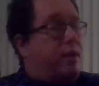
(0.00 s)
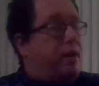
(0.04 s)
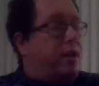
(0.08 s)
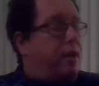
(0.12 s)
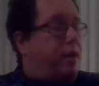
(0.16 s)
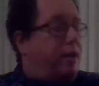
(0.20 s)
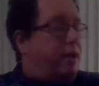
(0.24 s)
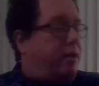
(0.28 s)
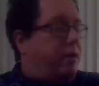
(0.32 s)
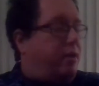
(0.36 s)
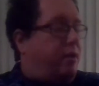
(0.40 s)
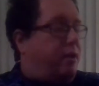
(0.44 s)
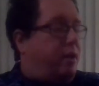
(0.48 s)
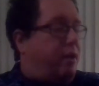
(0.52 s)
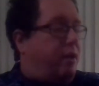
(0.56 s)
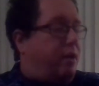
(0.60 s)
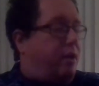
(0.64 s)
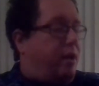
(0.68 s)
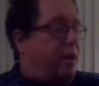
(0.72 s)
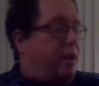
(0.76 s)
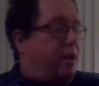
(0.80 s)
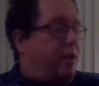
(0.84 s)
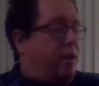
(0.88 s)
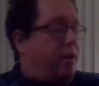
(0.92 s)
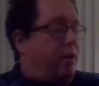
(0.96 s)
And
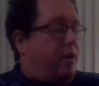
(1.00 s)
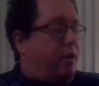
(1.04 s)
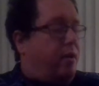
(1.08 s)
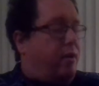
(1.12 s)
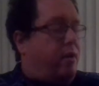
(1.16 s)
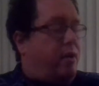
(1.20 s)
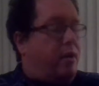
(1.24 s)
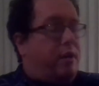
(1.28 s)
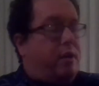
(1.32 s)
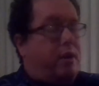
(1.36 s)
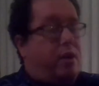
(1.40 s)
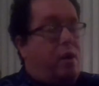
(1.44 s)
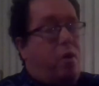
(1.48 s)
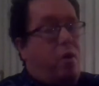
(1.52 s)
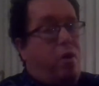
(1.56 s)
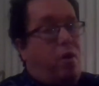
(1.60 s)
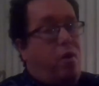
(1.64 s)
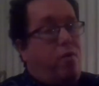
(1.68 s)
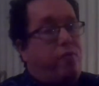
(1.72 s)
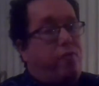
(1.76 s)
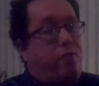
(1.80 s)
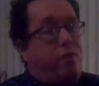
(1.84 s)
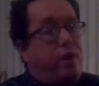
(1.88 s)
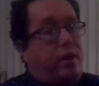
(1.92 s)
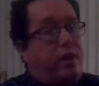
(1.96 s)
I'm going to go
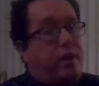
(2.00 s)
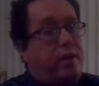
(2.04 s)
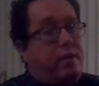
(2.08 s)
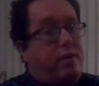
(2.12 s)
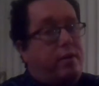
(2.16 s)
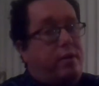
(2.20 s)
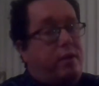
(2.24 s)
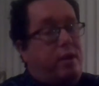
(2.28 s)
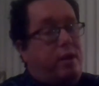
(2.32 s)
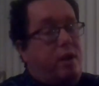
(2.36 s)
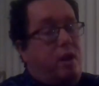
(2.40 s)
over it